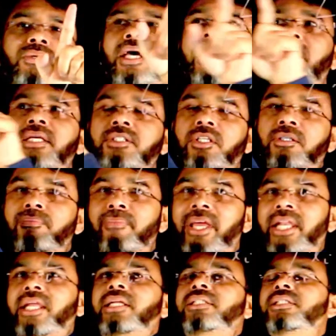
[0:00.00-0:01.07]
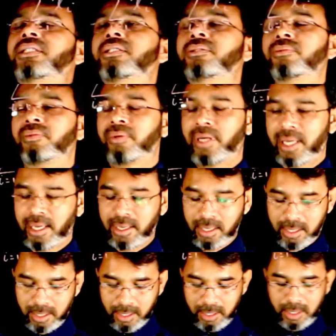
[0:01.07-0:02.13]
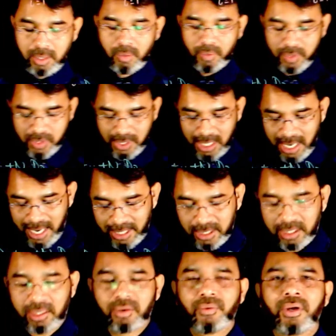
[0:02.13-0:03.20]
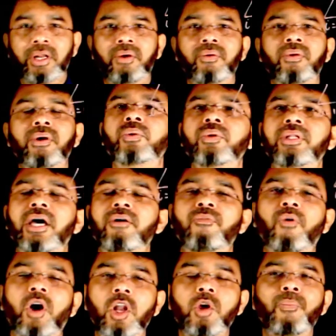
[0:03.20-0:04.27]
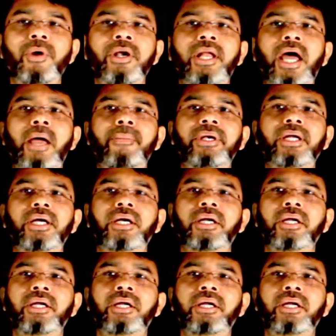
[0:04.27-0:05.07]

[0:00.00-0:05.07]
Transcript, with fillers: that doesn't mean it okay we'll see later when you do the volume mean diameter